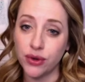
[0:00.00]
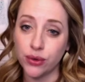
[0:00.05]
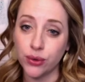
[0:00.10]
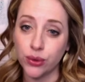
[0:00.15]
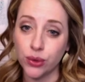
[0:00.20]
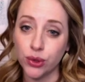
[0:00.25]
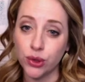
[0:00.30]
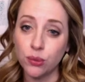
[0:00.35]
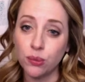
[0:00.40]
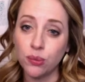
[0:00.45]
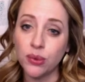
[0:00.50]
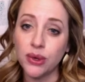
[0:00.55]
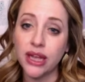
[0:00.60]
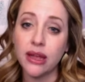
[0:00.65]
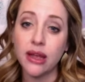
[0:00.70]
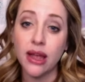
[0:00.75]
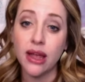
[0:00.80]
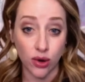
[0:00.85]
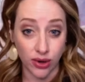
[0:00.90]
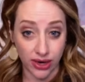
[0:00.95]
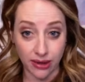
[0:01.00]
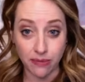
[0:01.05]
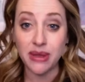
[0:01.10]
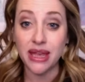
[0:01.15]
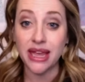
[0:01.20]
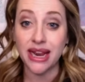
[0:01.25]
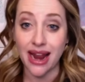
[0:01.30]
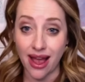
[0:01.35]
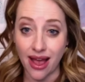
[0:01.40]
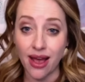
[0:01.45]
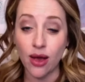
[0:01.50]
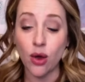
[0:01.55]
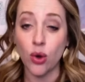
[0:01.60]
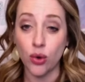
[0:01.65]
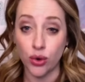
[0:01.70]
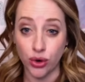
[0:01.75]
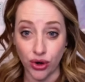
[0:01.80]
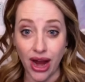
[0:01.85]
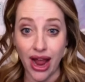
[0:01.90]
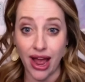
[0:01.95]
your group or can be an ad,
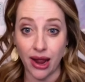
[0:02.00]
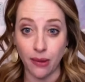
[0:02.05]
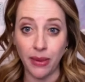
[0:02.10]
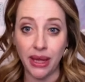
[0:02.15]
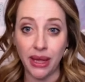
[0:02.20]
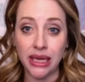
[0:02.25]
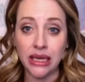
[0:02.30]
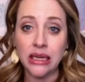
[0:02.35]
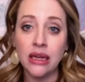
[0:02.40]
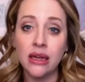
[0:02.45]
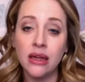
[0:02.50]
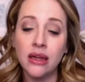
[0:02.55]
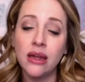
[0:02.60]
owner admin.